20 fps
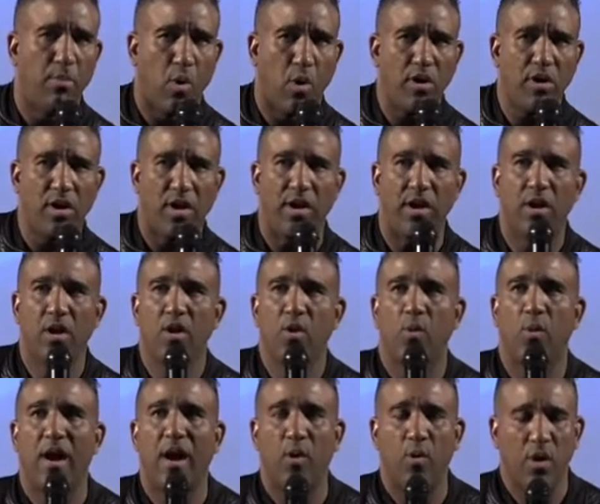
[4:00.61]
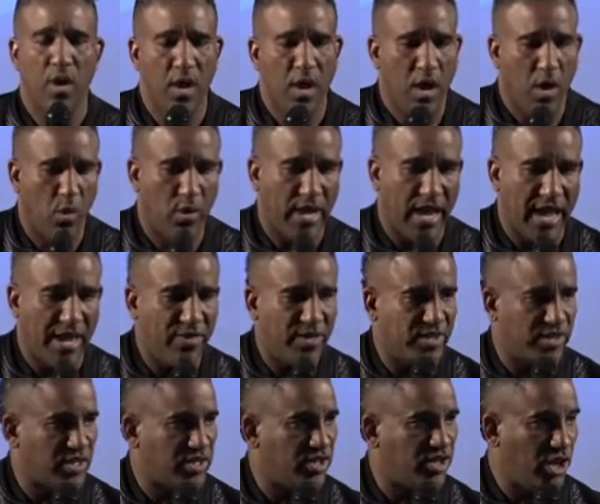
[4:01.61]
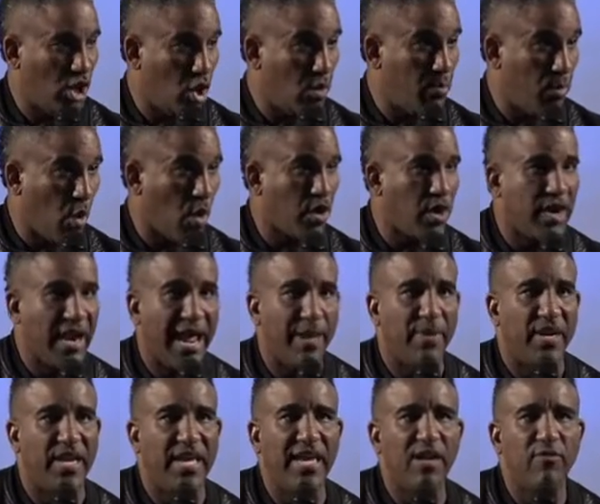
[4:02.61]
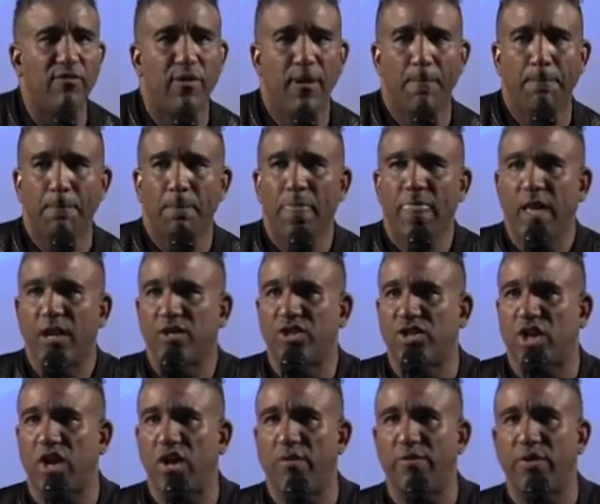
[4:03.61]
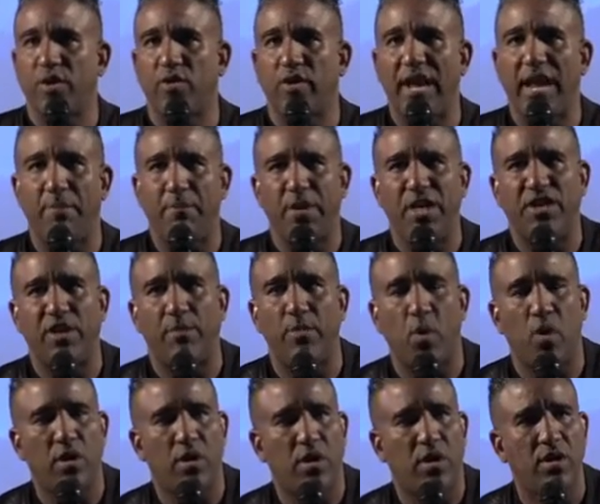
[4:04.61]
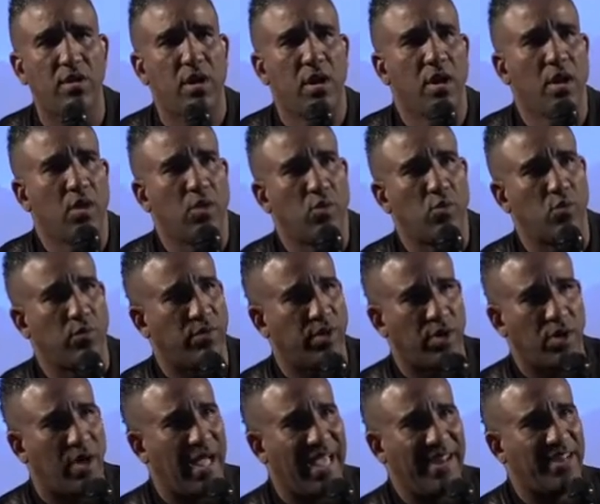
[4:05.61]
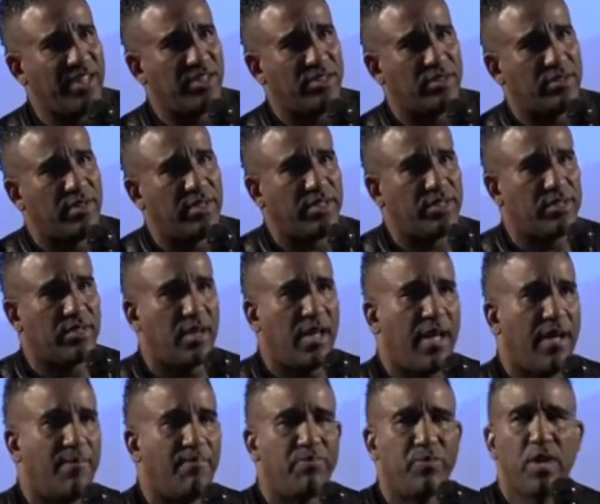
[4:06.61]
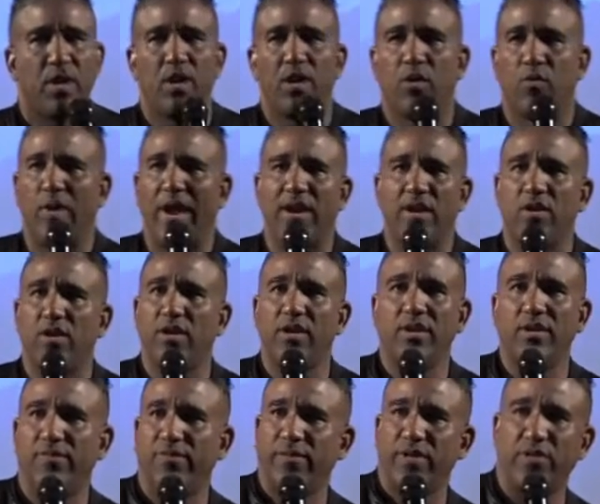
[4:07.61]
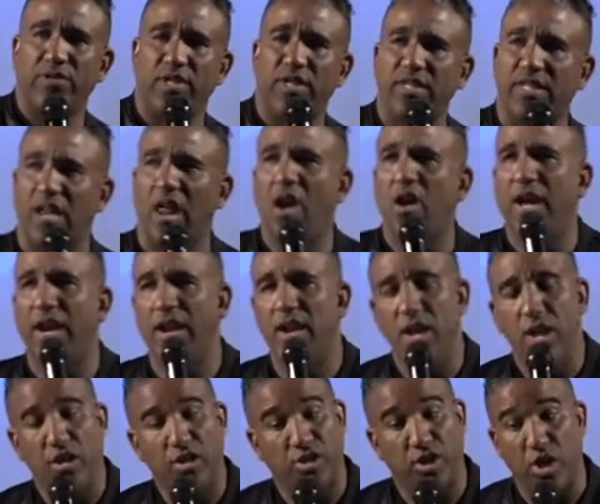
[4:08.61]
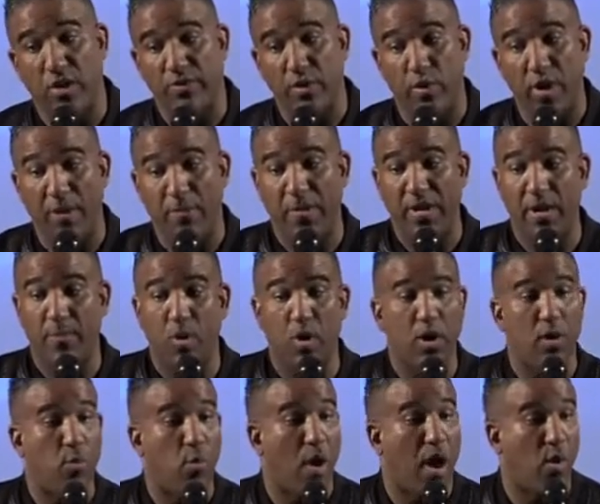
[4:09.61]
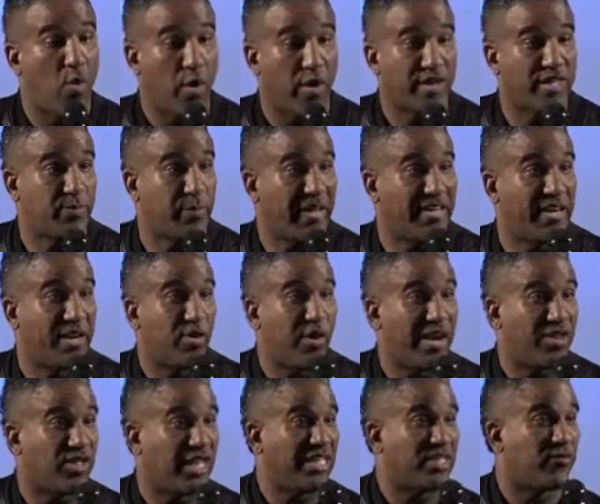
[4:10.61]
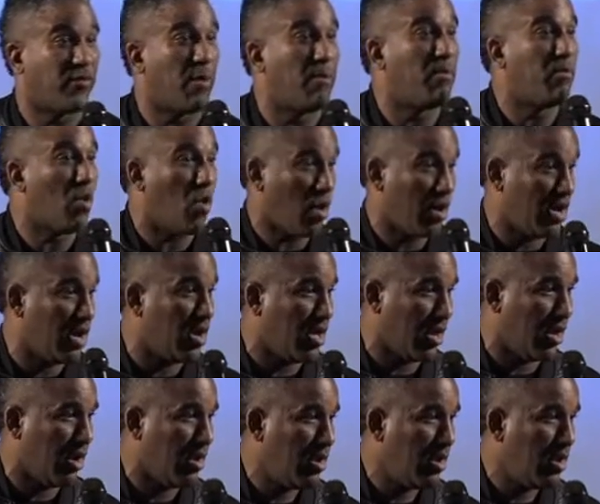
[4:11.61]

Morgan. Wow. Okay, this is young Morgan, I believe, son of the great Peter Morgan, who, had this record for this long, and son of the great Peter Morgan. Wow, we're expecting great things from Morgan.